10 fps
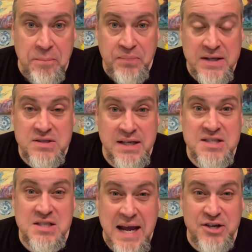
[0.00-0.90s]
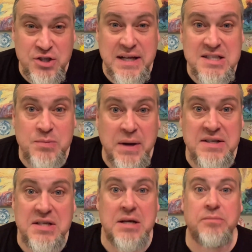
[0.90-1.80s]
it's, it's actually, that's
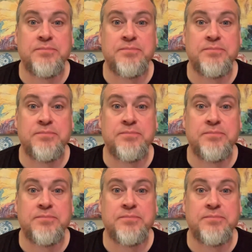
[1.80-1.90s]
spicy.